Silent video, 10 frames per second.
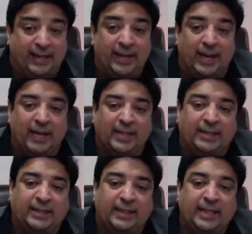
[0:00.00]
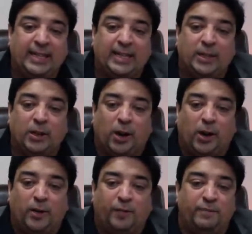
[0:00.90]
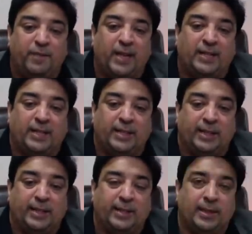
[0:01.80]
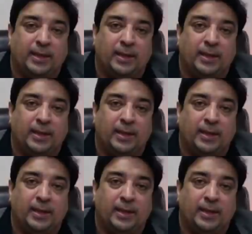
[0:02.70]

and I see a lot of messages